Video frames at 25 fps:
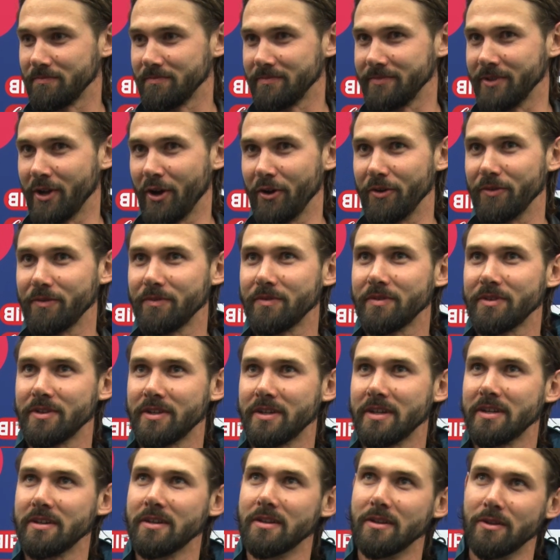you know,
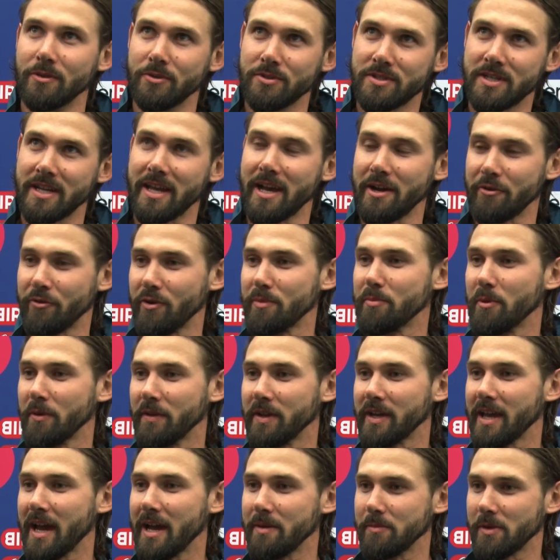losing our grip on
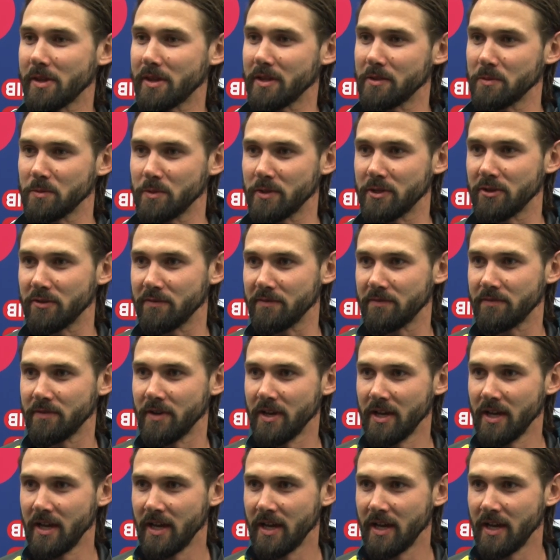the game. I think we could have